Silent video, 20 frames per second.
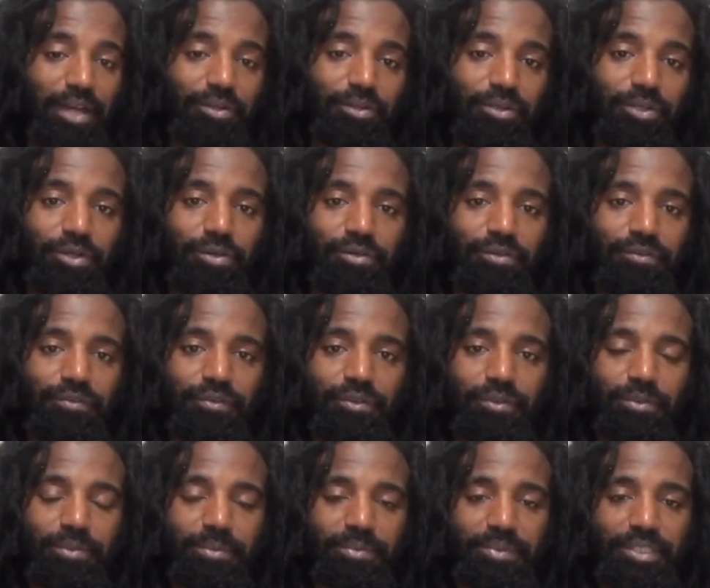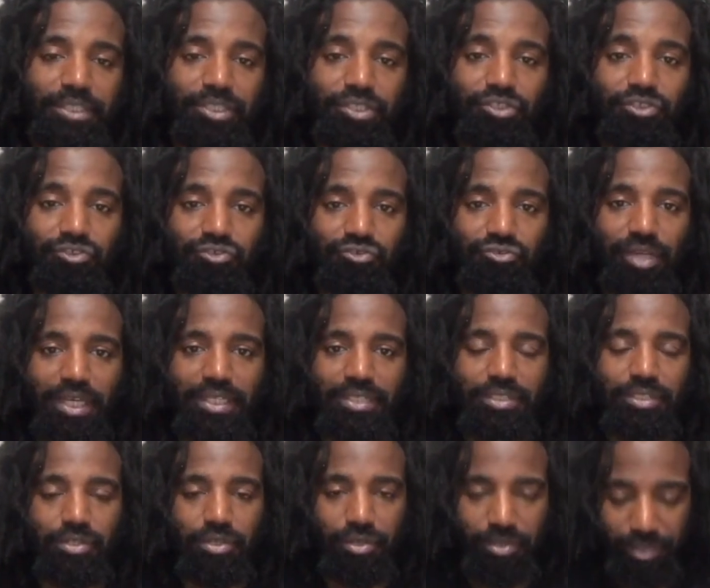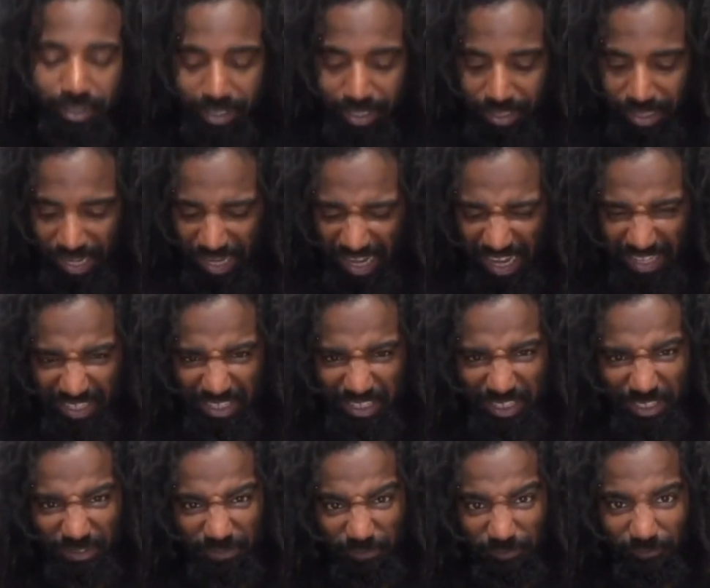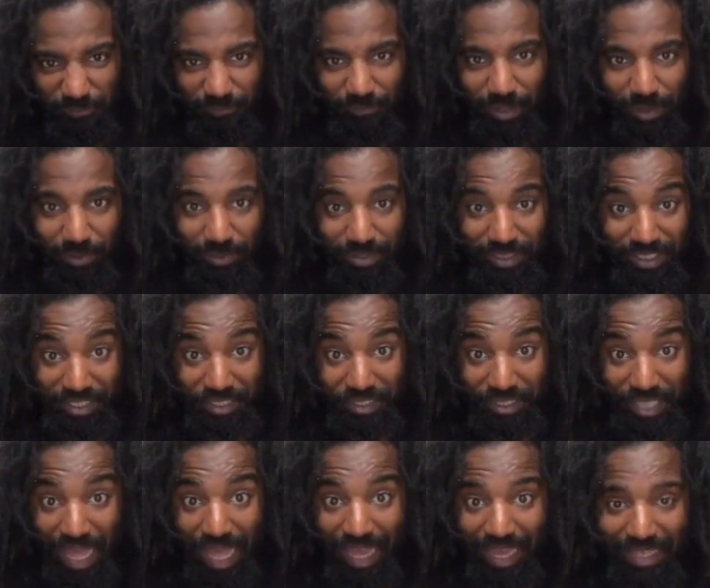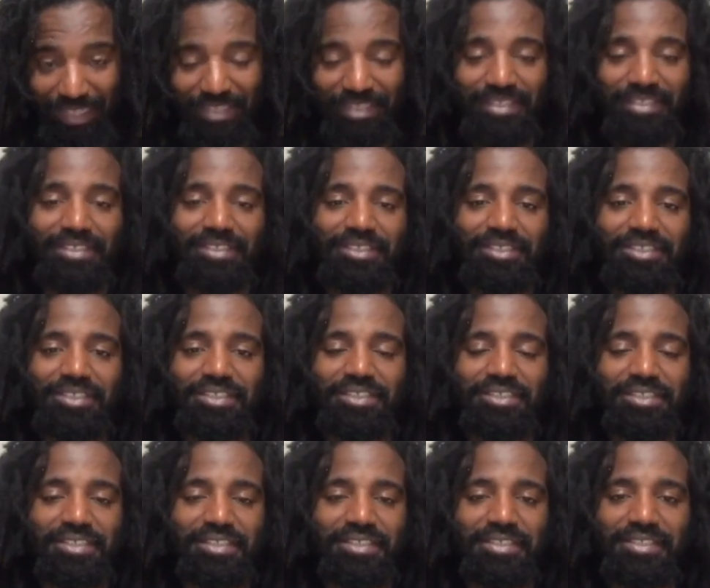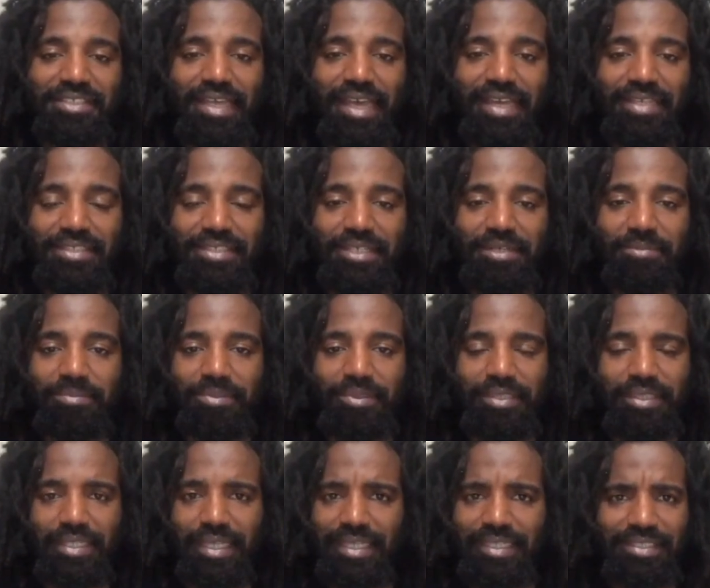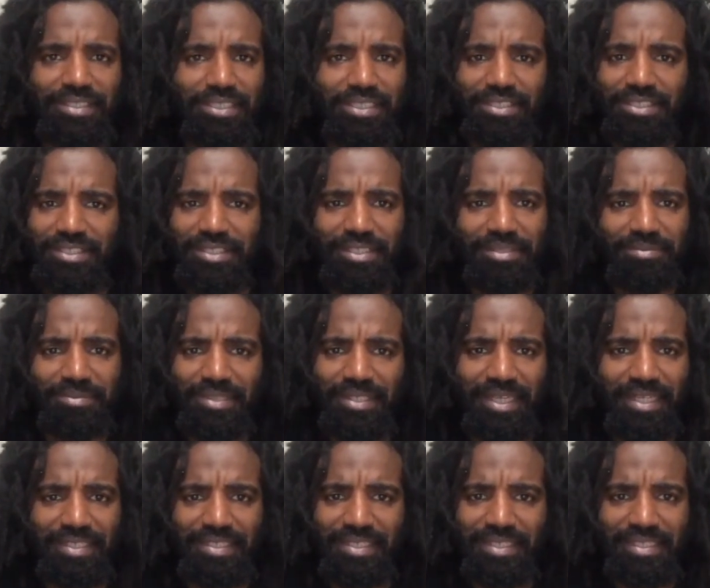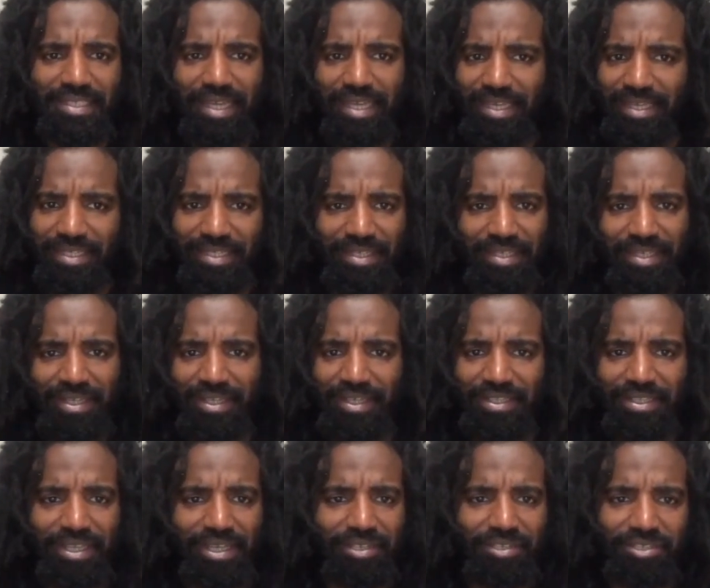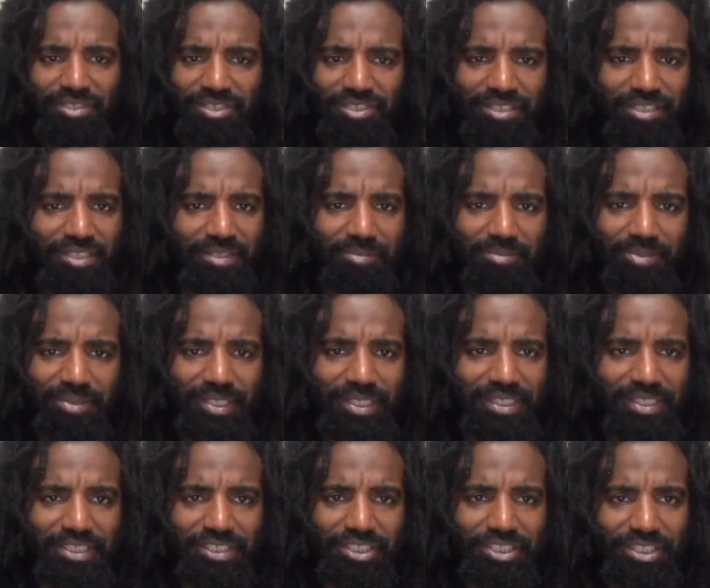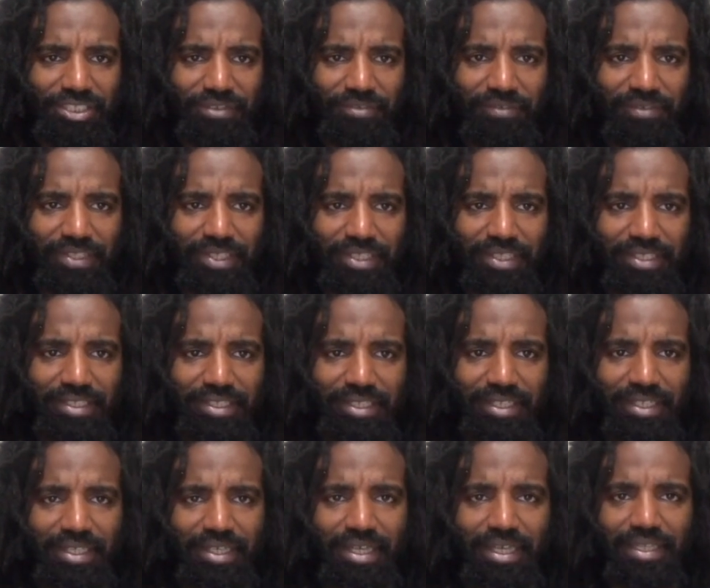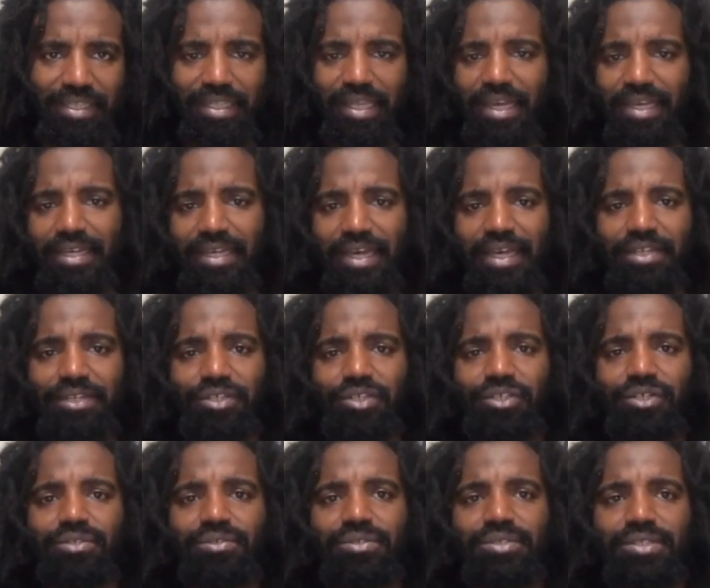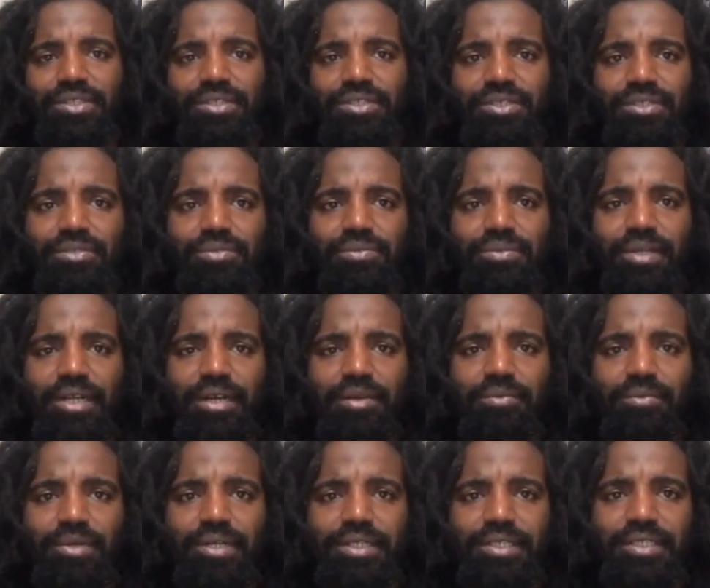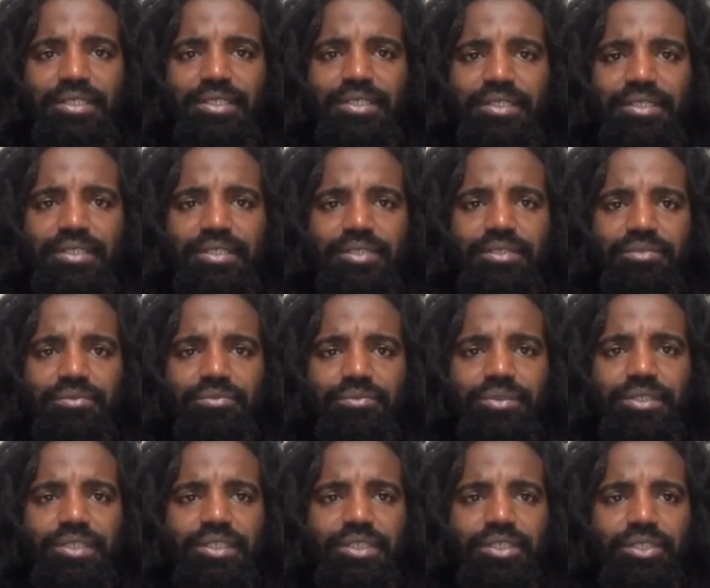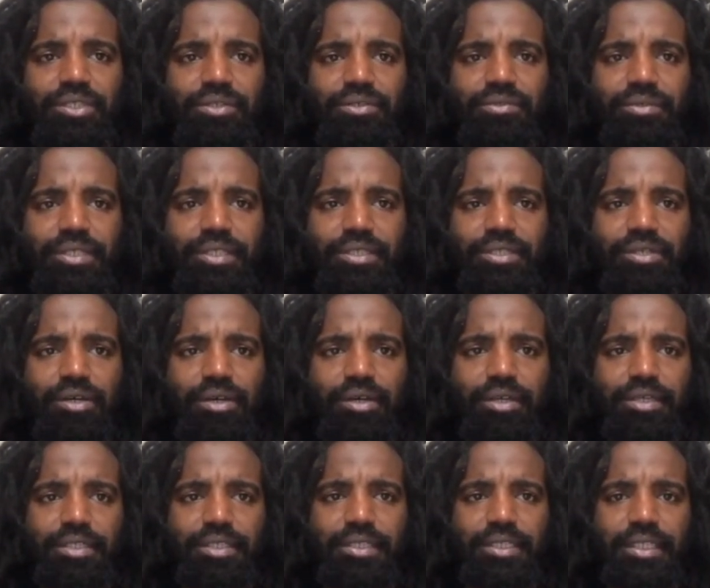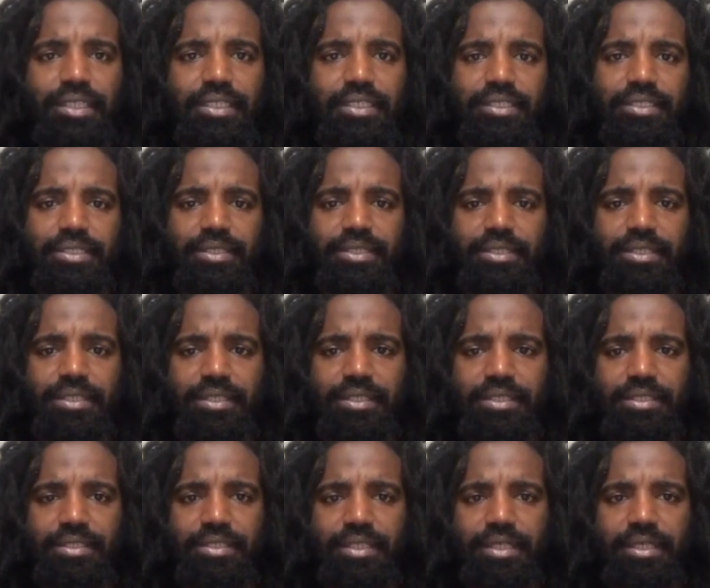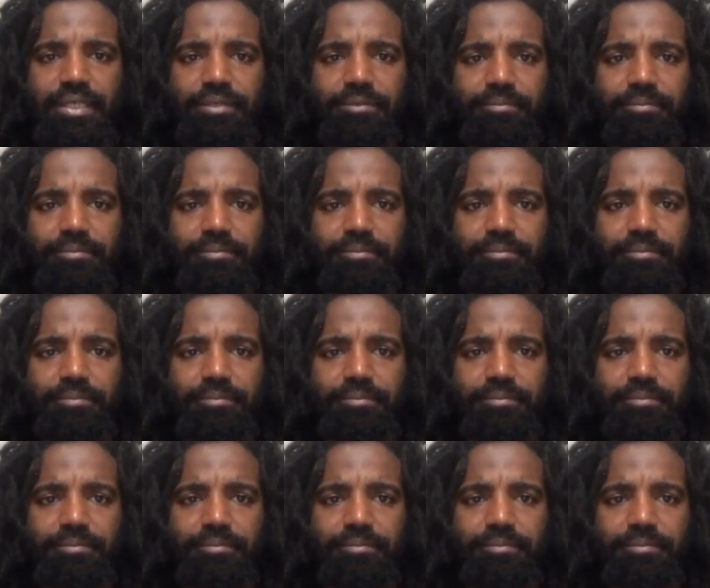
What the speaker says: don't know if it would be stress or like, I just felt a lot just these last couple of days. It seems like today, the energy completely shifted, and that kind of goes into what I wanted to really go in on is this